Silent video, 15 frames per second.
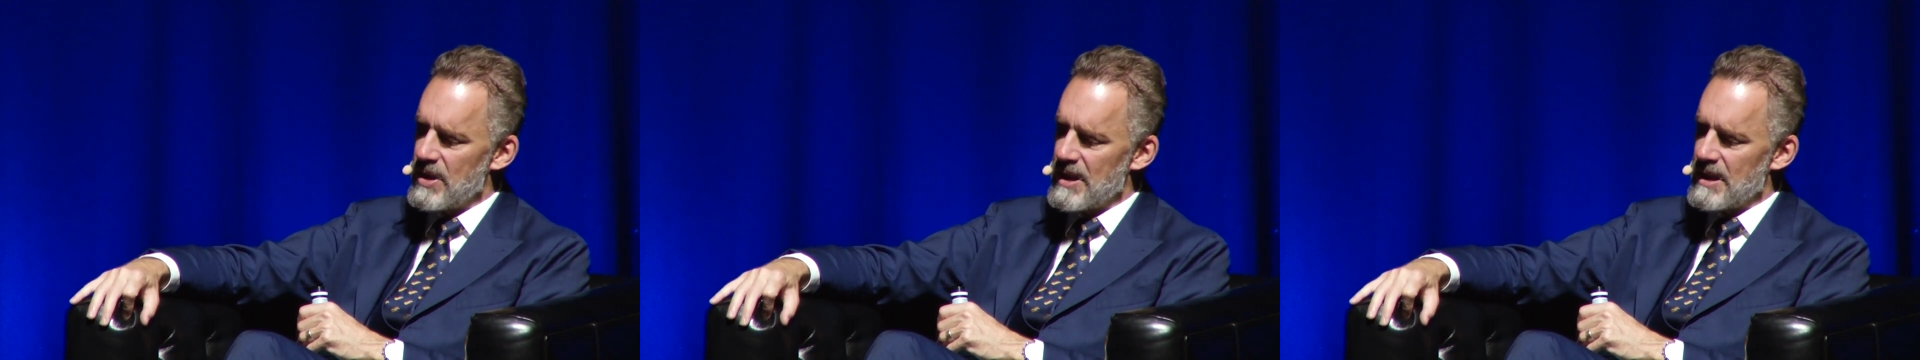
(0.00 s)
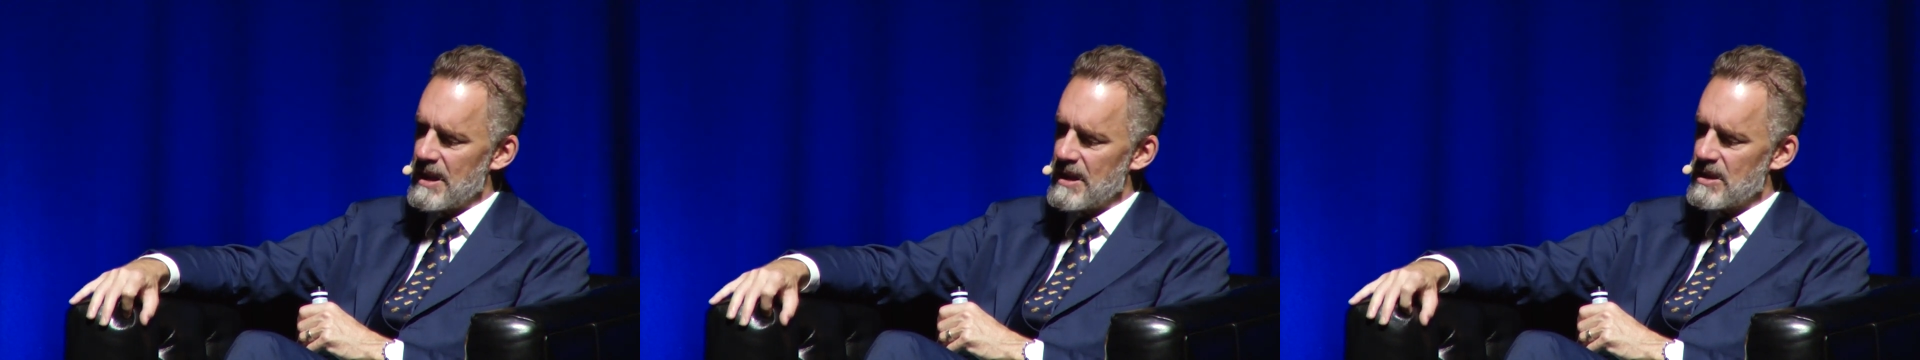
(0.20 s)

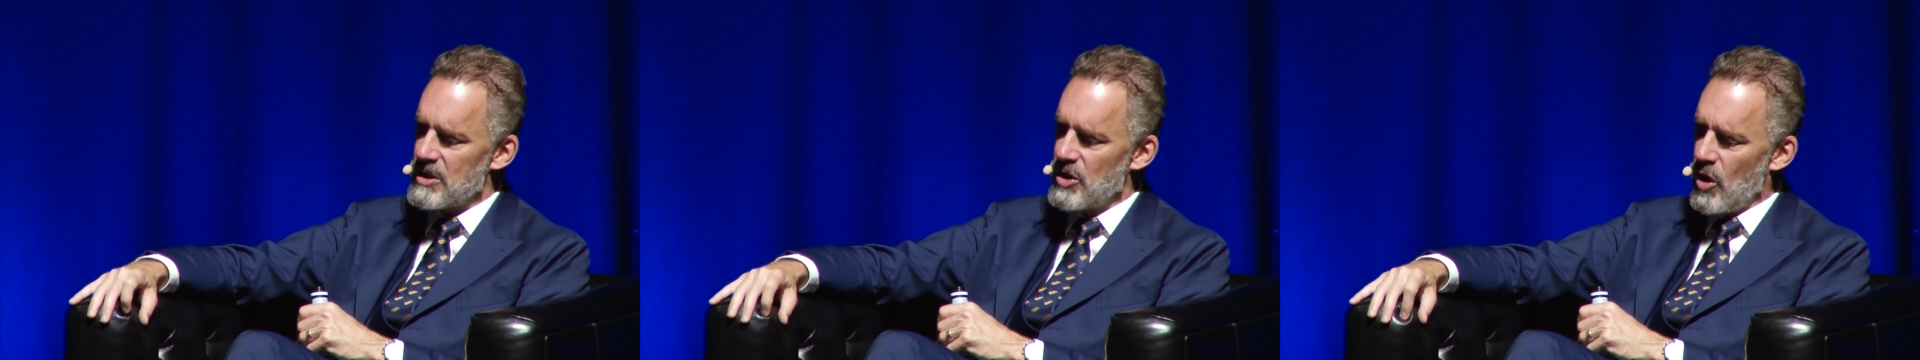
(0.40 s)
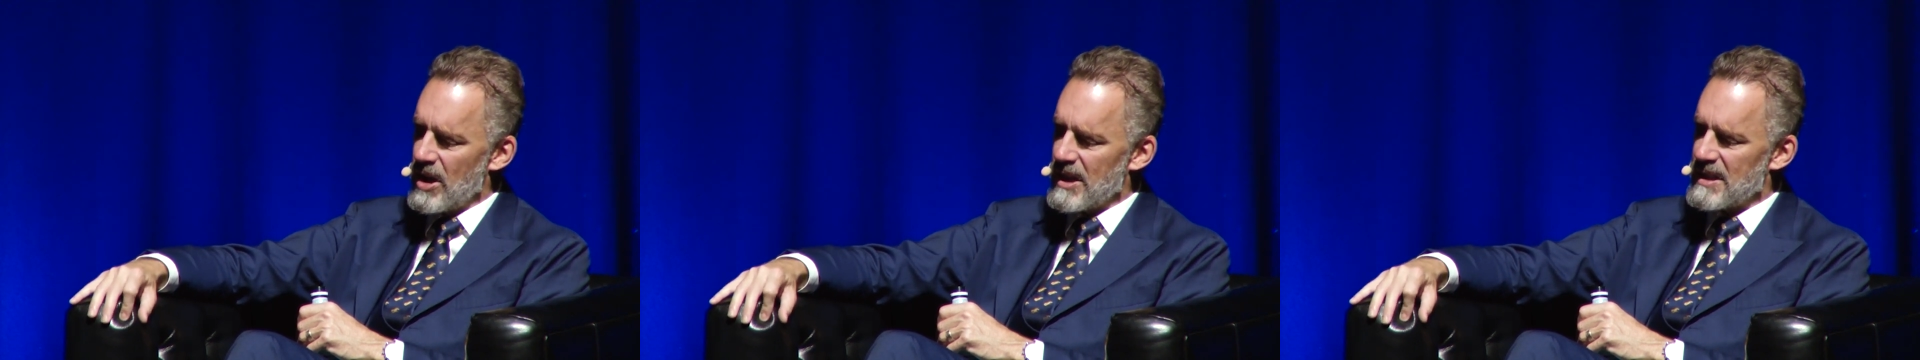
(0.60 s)
that is
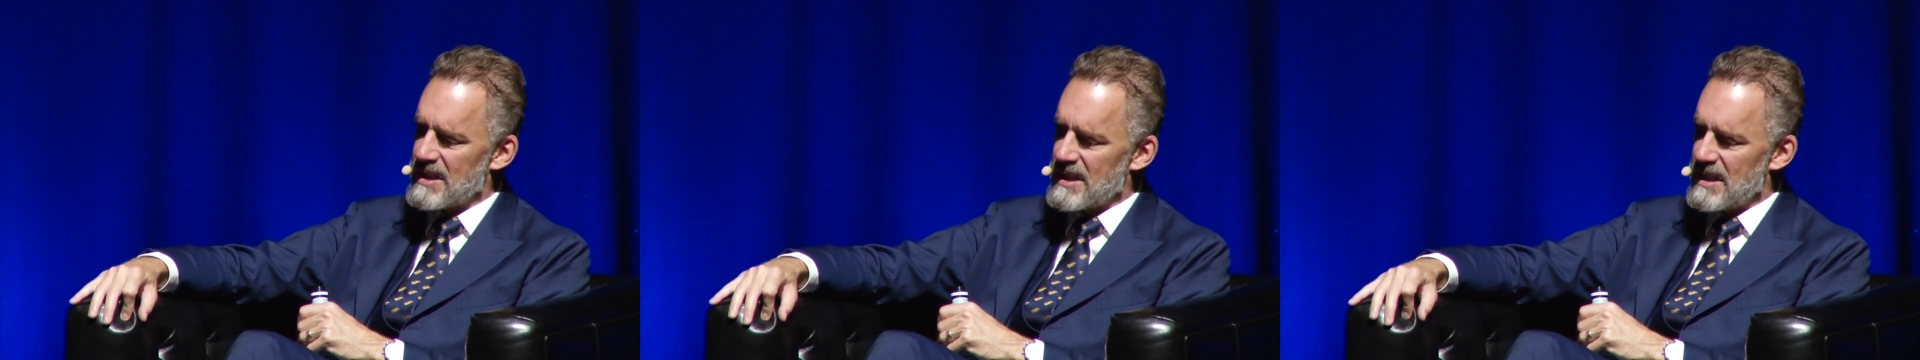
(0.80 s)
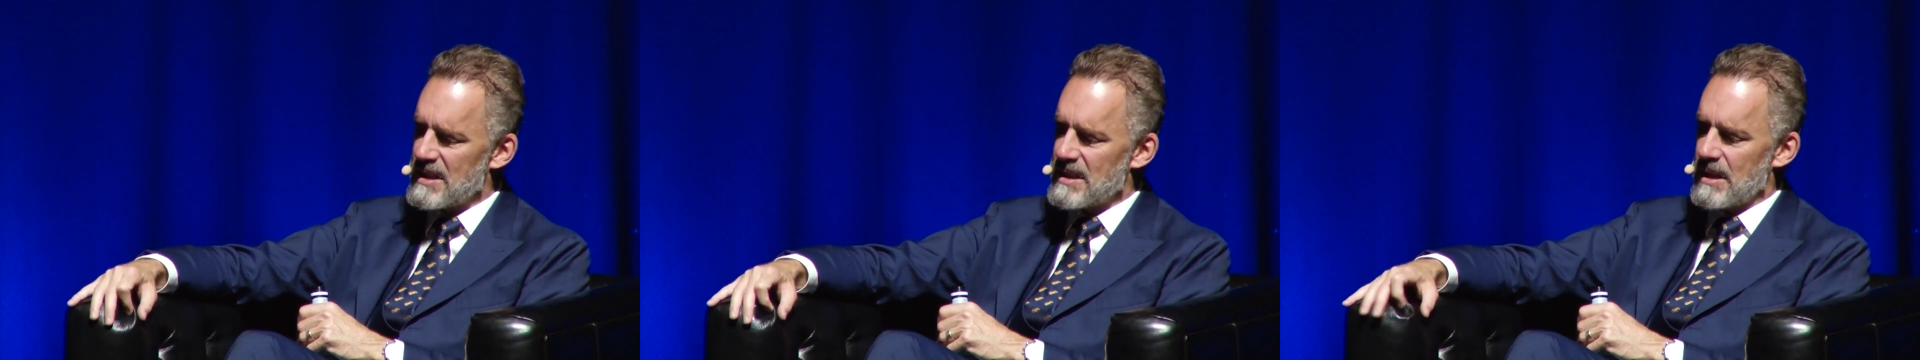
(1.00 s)

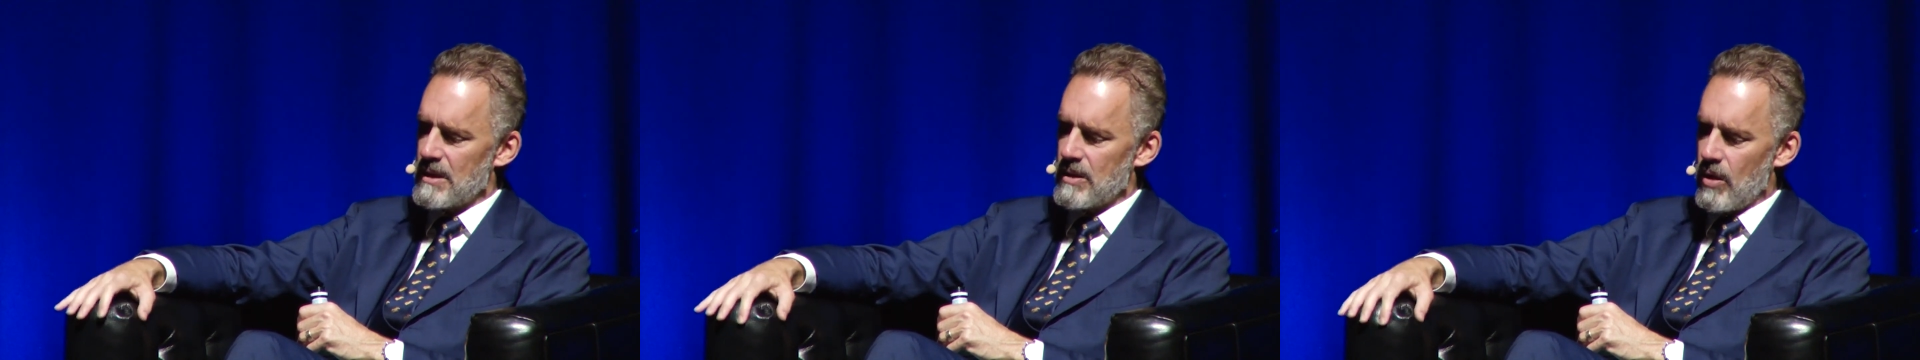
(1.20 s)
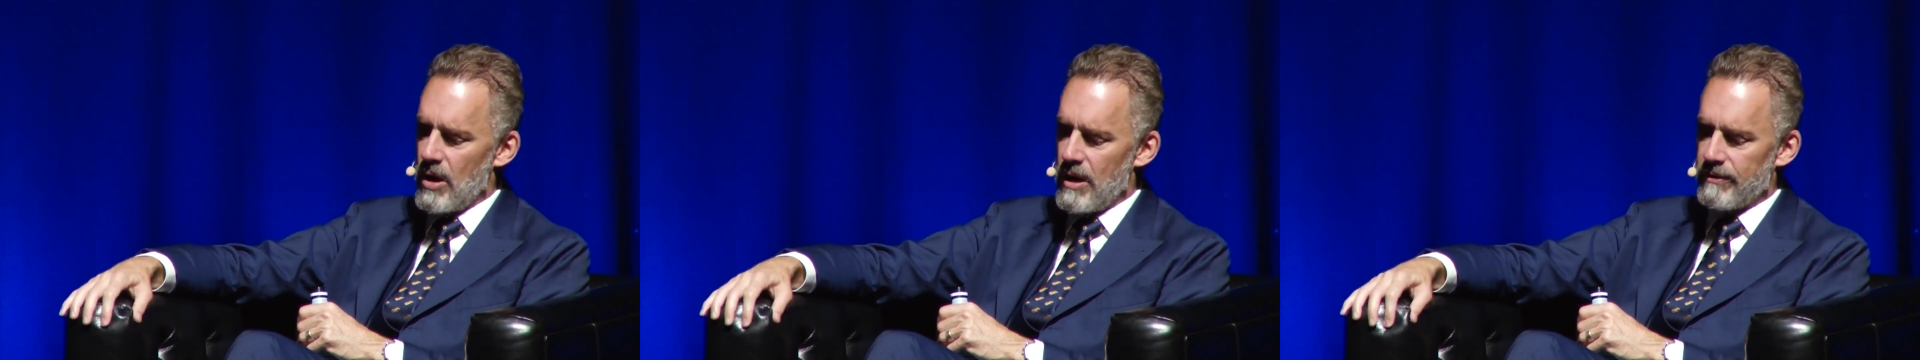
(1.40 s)

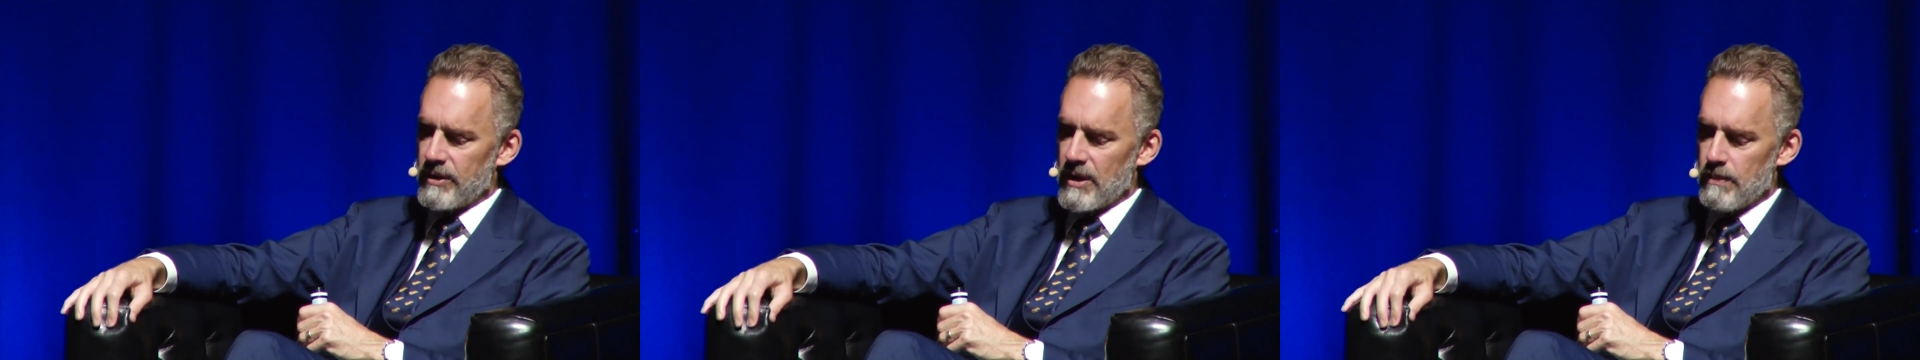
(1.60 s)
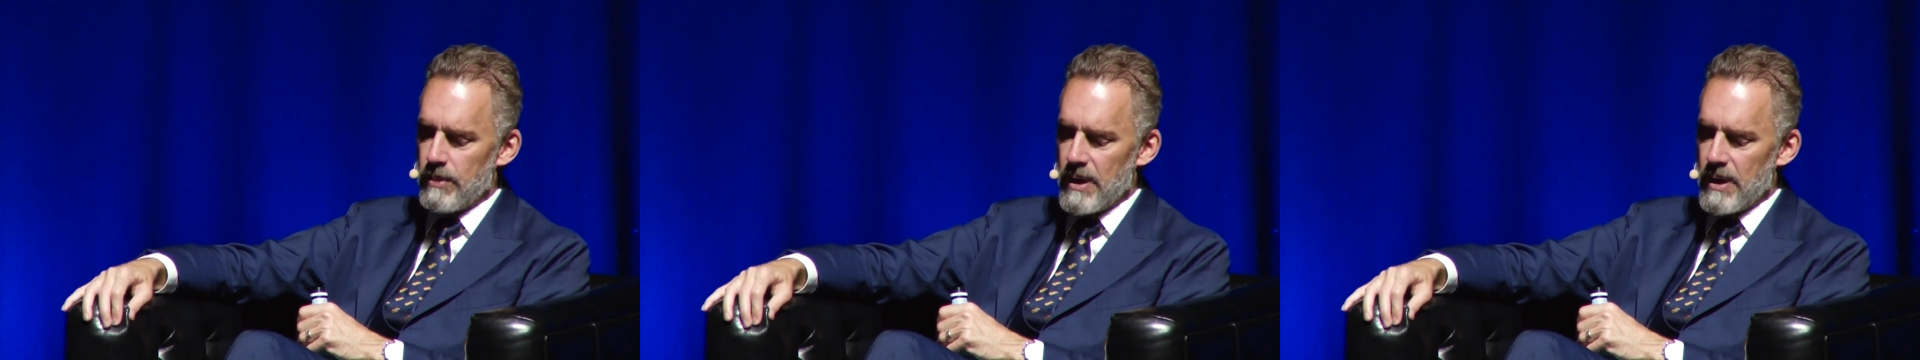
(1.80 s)
non-existent often.